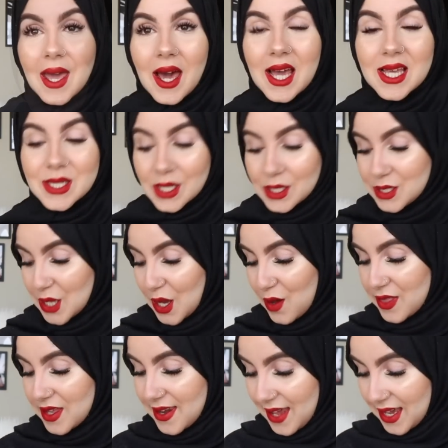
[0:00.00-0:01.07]
guys, so
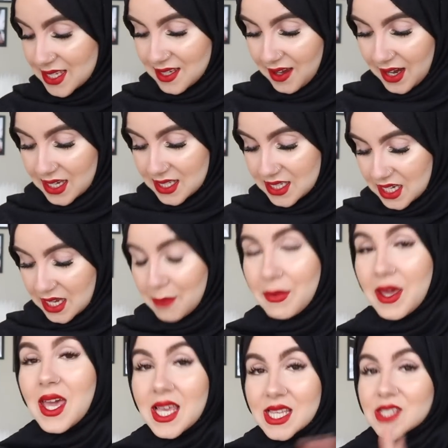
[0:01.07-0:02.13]
the next item
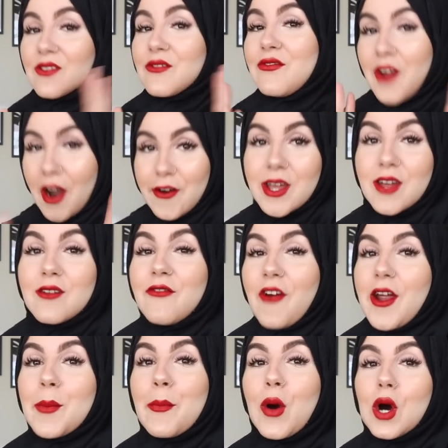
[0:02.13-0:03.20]
is very,
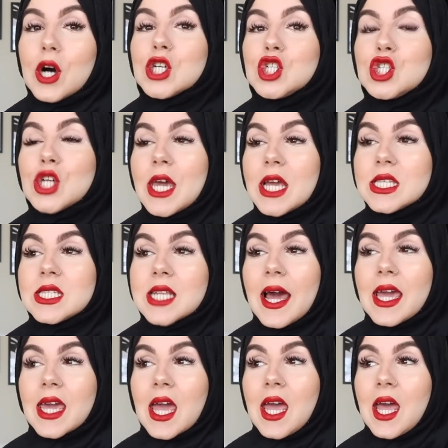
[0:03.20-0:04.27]
very posh. It's
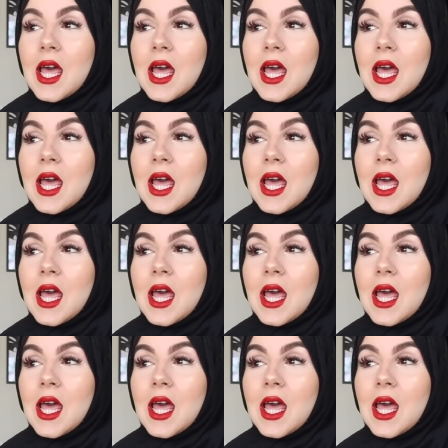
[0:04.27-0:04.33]
like,